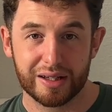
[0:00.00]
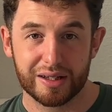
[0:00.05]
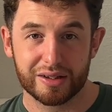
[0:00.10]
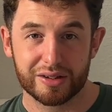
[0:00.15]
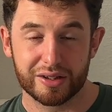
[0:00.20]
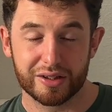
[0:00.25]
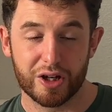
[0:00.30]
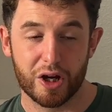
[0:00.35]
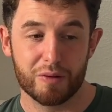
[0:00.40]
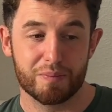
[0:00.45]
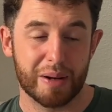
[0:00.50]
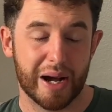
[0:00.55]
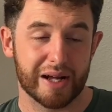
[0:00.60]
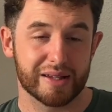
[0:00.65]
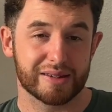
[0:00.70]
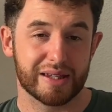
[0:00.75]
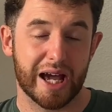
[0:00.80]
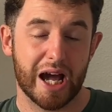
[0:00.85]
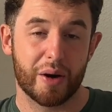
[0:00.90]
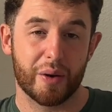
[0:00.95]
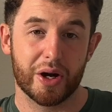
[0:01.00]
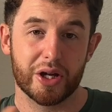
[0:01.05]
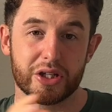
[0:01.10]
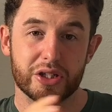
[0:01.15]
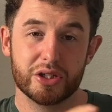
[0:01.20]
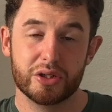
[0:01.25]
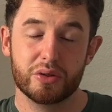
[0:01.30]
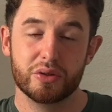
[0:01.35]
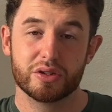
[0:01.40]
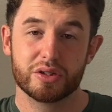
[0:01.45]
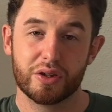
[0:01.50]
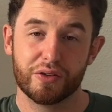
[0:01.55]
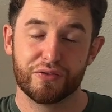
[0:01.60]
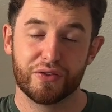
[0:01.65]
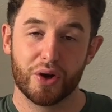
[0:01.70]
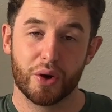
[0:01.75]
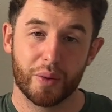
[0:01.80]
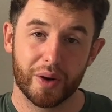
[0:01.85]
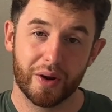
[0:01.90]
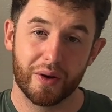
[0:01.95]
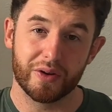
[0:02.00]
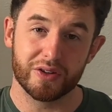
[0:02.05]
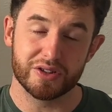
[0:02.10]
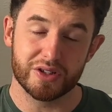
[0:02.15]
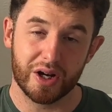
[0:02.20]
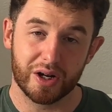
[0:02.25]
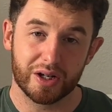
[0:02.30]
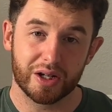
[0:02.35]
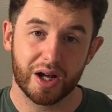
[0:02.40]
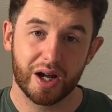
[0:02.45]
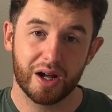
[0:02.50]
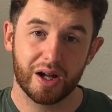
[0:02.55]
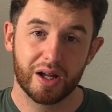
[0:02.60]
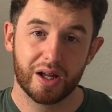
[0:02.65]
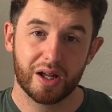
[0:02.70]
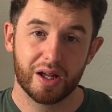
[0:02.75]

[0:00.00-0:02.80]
to go back to how I used to feel when I was younger